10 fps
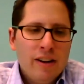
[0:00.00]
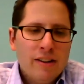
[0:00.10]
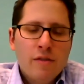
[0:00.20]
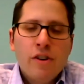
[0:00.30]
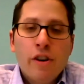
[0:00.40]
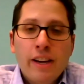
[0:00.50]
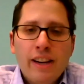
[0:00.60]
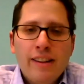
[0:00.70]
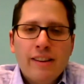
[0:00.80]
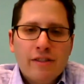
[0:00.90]
So Turkey
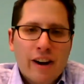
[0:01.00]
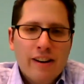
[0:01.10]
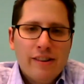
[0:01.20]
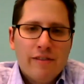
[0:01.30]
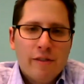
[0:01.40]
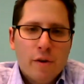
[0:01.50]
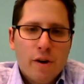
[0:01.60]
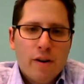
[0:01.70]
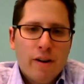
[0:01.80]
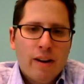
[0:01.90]
needs a strategy
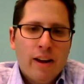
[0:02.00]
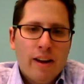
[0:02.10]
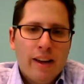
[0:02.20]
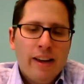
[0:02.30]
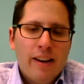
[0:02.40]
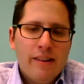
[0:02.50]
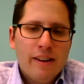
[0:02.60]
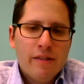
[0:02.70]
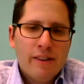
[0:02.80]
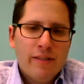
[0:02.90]
for
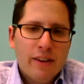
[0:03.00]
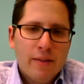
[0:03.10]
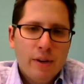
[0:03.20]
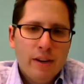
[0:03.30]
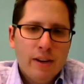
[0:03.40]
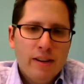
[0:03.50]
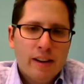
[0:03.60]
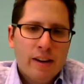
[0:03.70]
engaging receiving communities